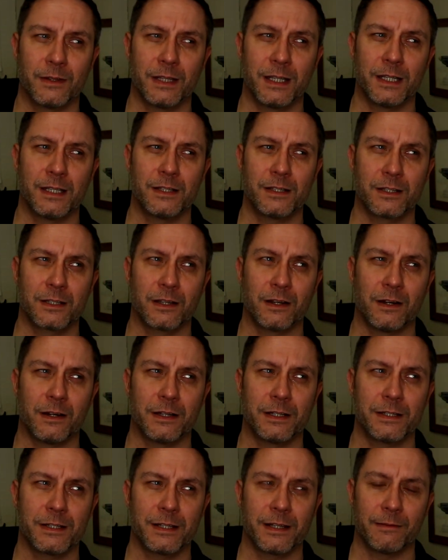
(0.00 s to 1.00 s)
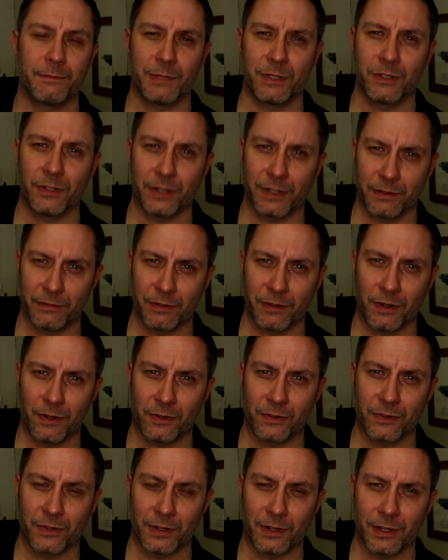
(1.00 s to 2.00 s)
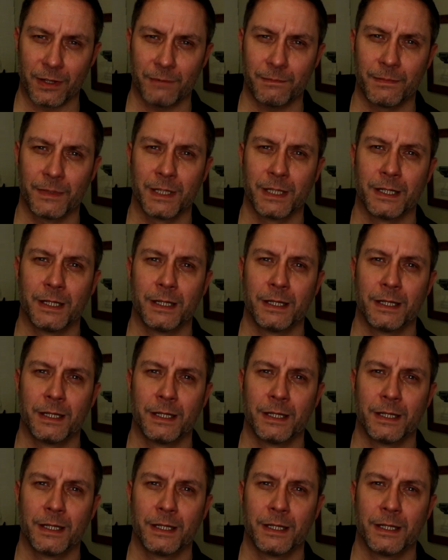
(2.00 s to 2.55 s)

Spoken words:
these guys have been doing it for a long time.